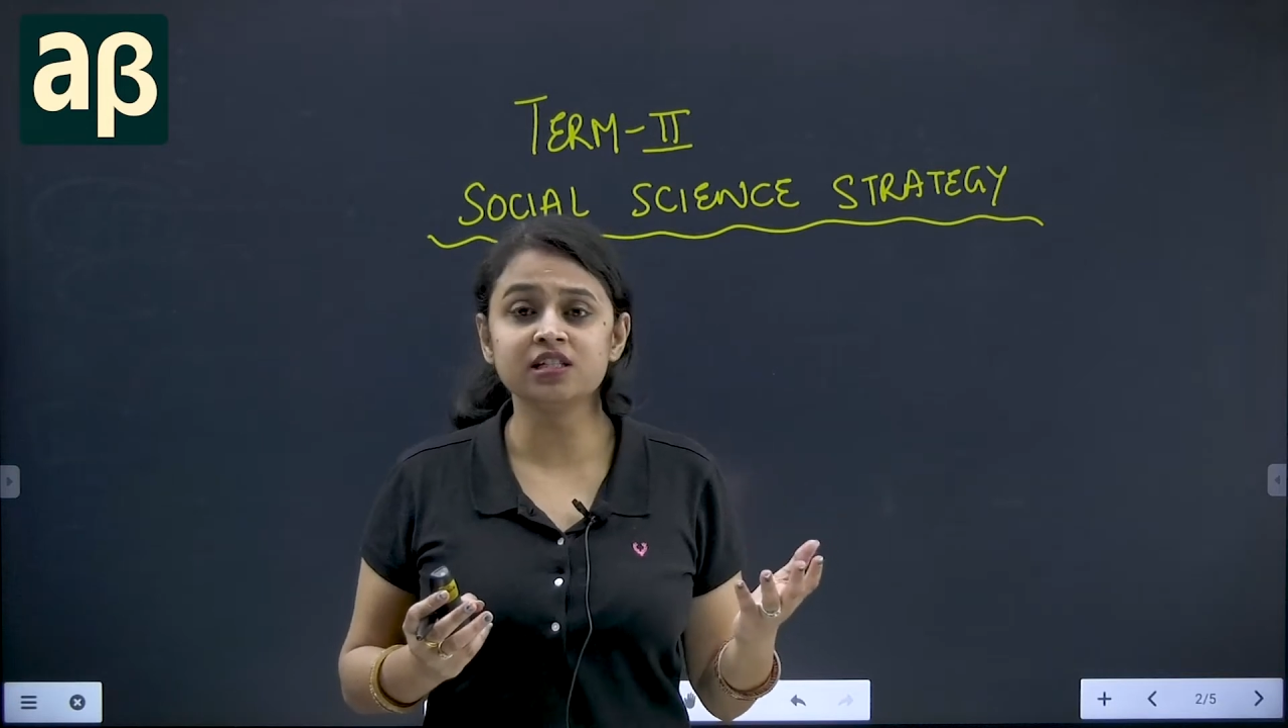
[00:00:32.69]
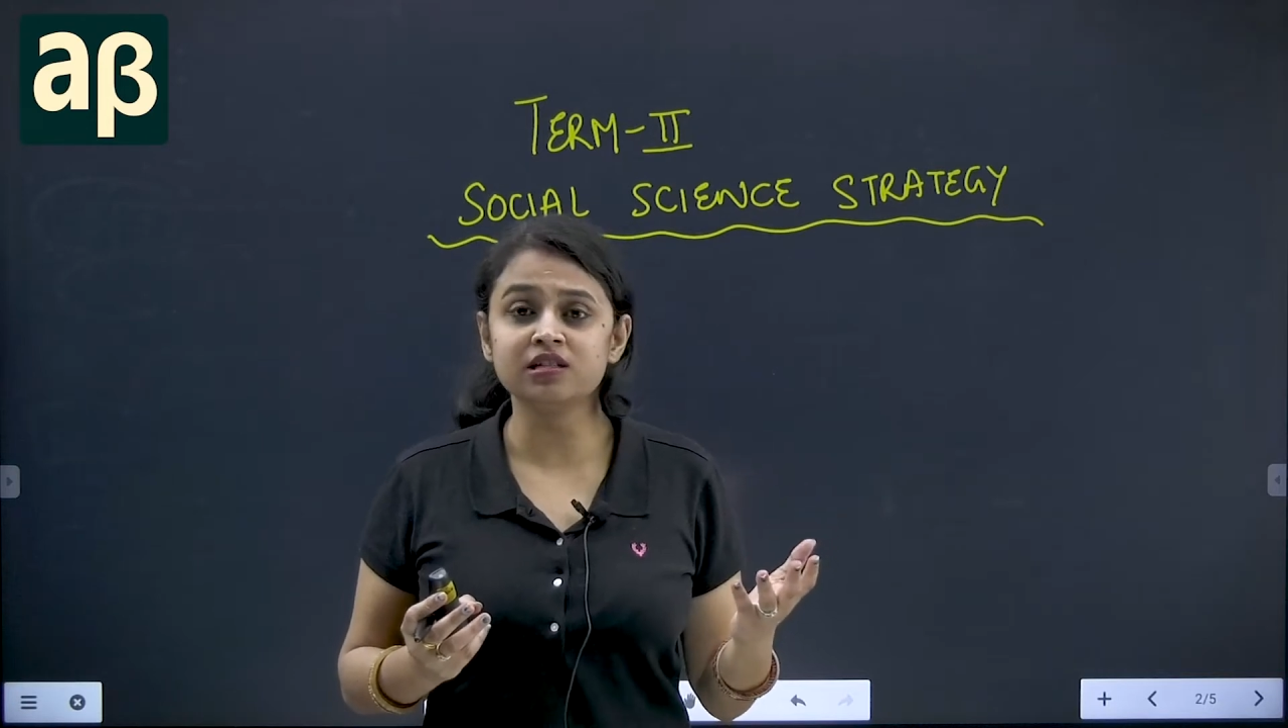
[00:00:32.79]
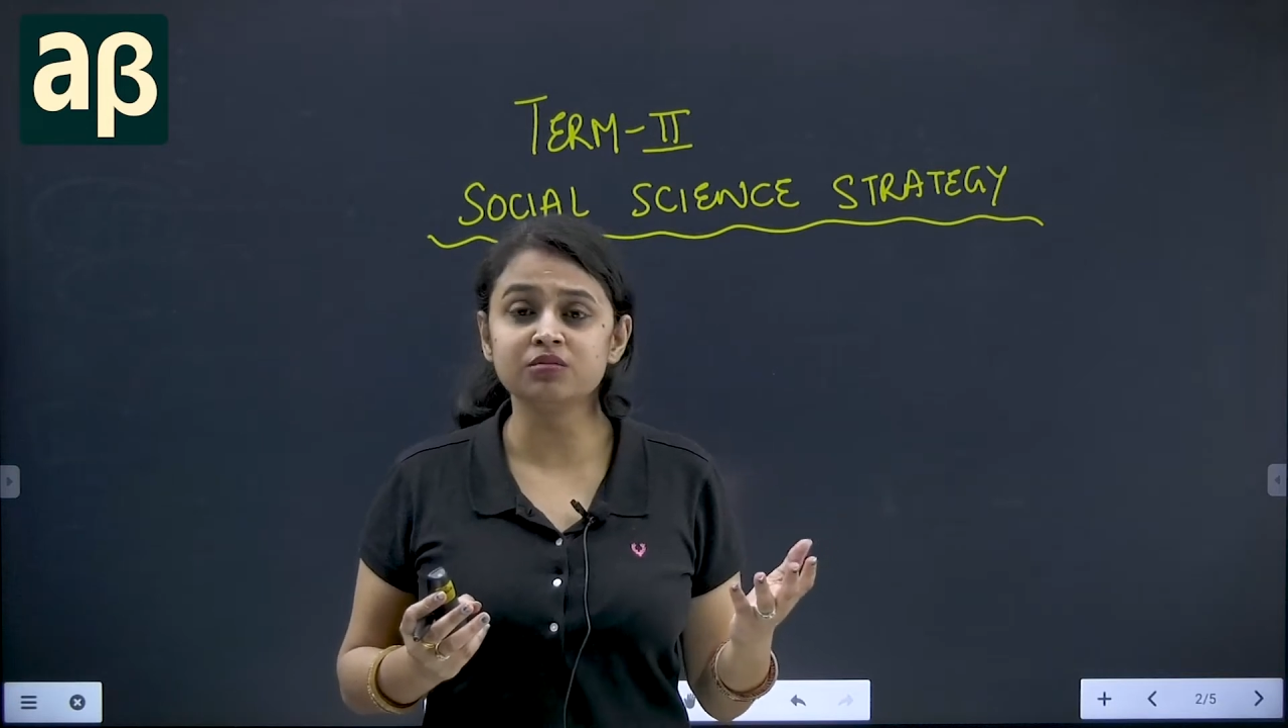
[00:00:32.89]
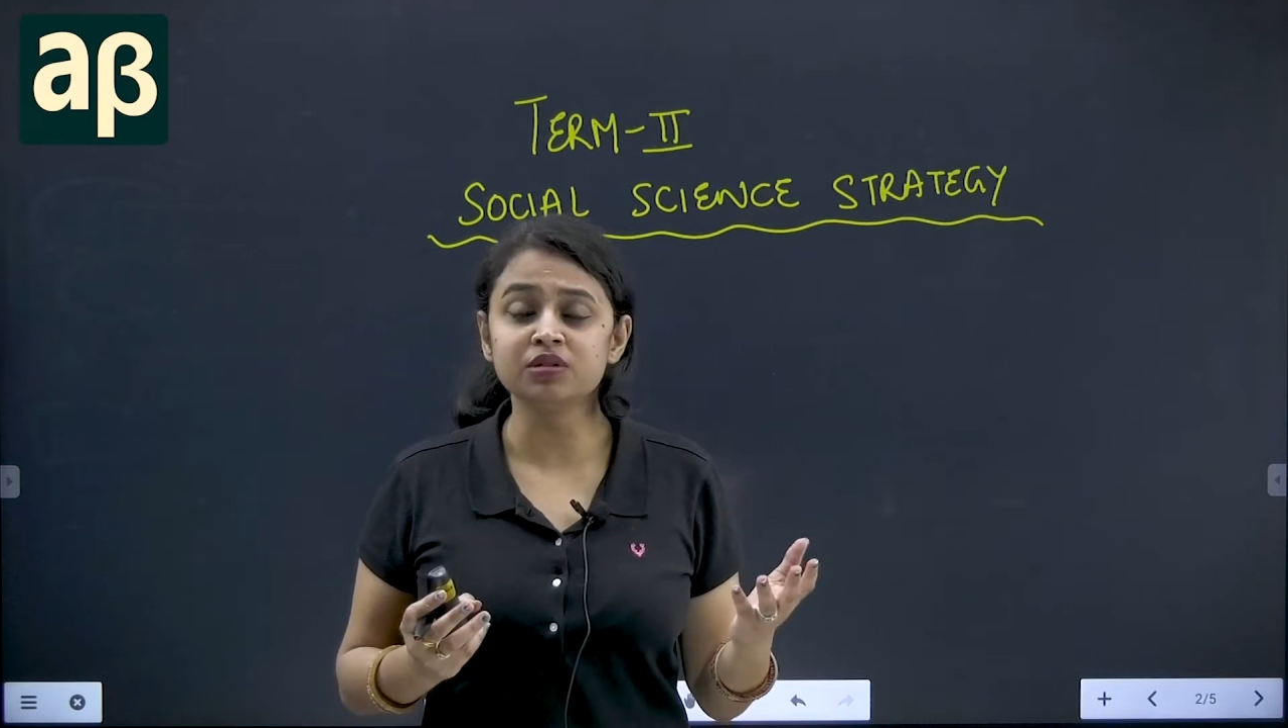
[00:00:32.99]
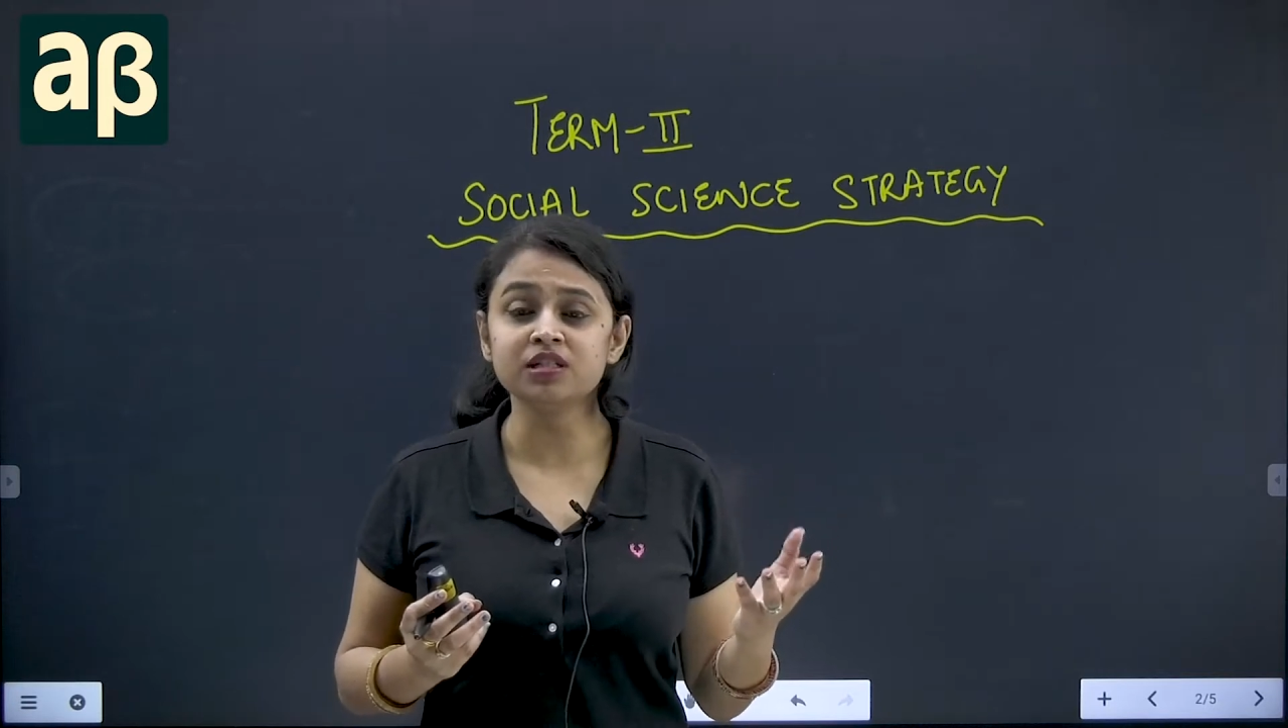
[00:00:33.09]

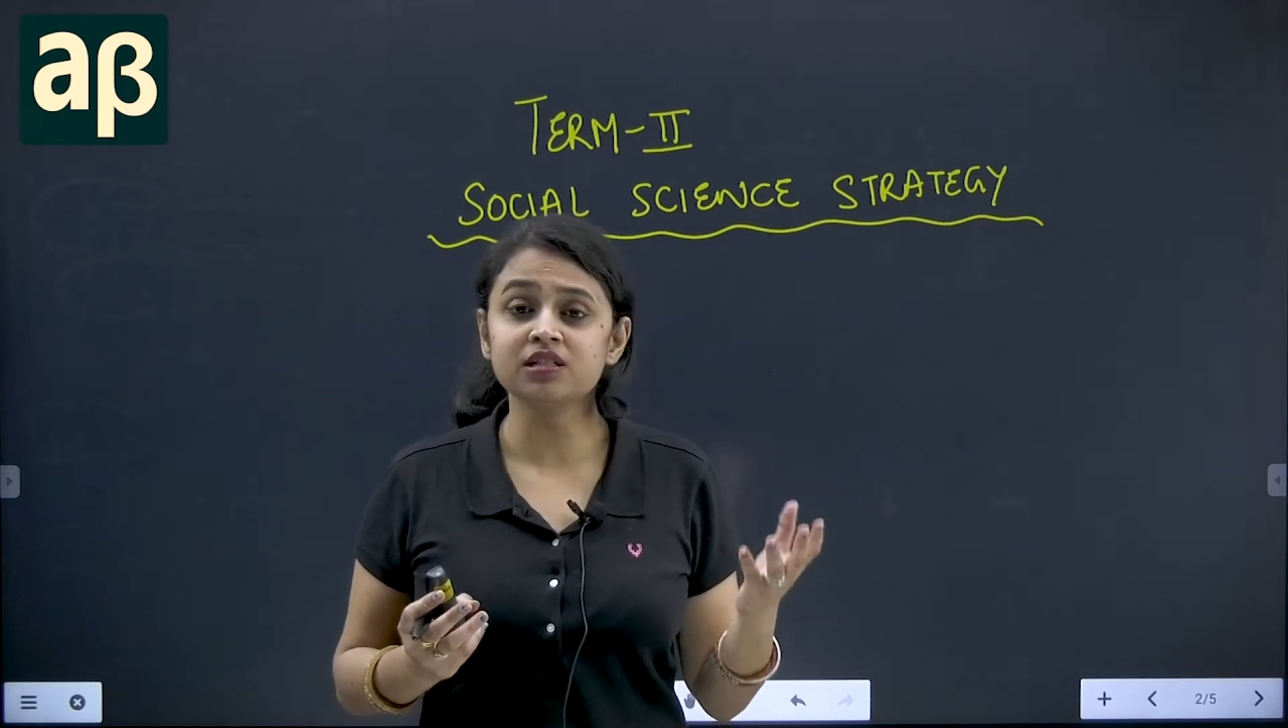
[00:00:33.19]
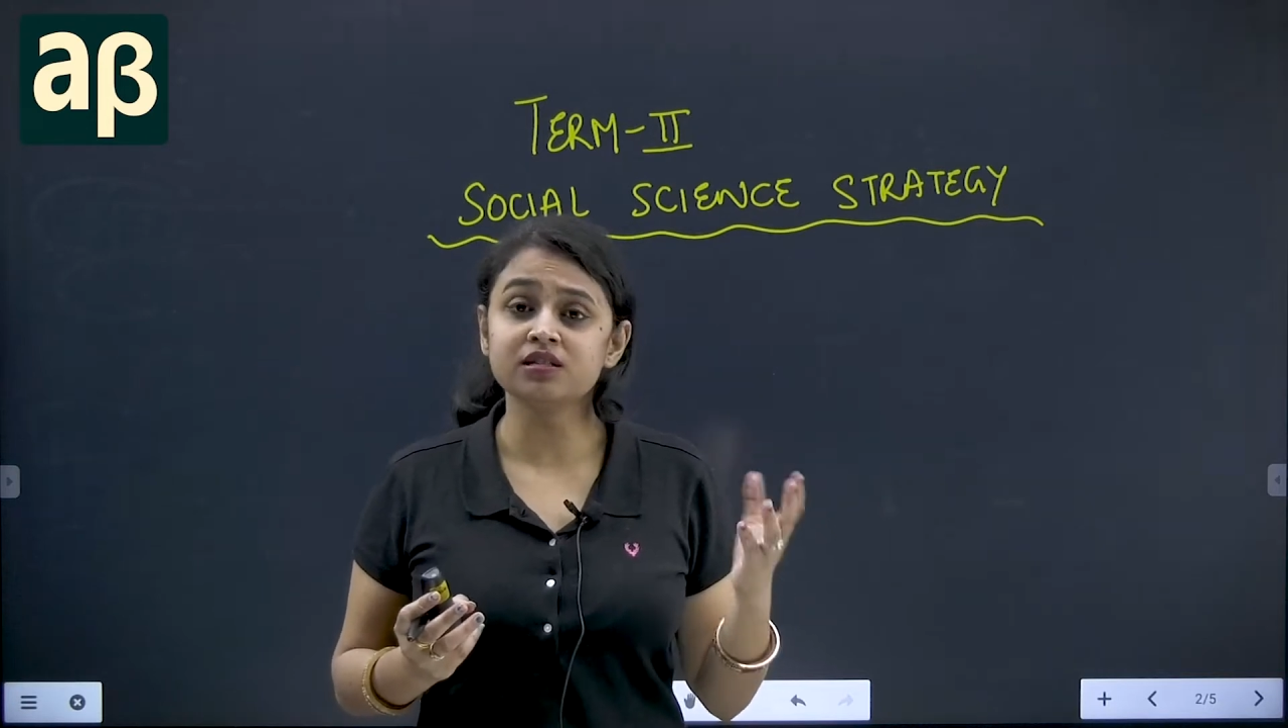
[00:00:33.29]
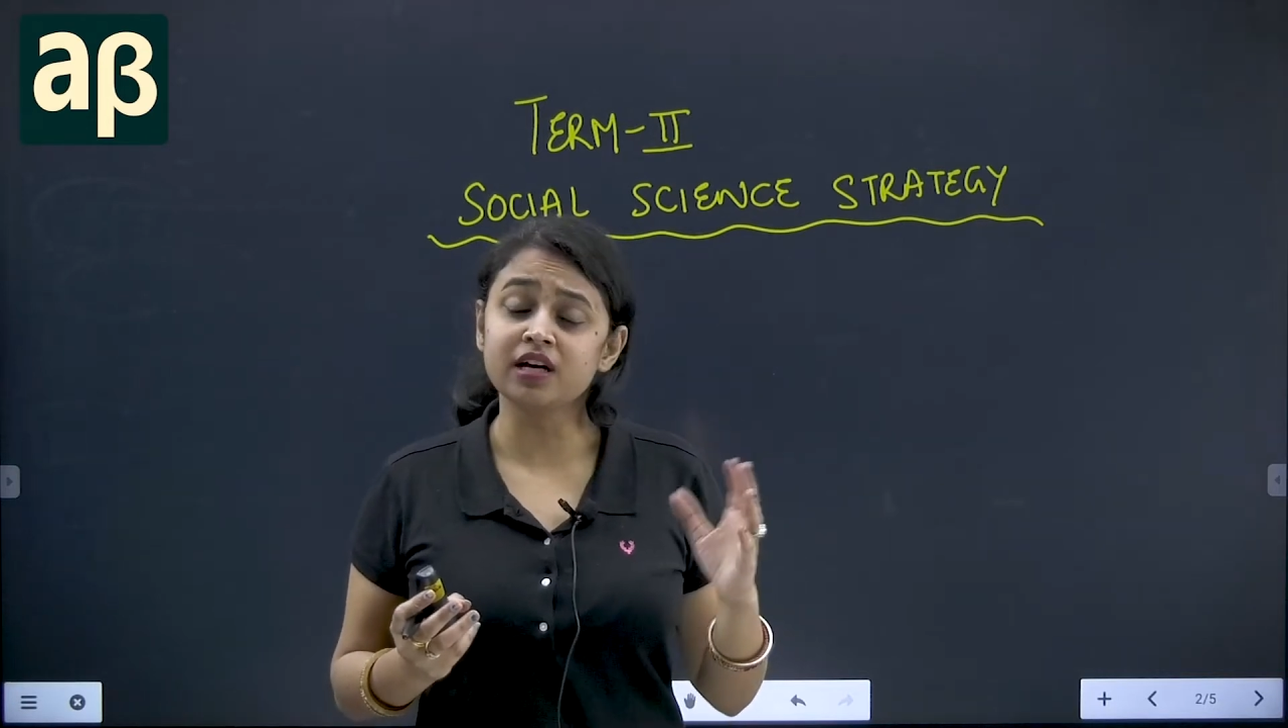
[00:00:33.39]
syllabus.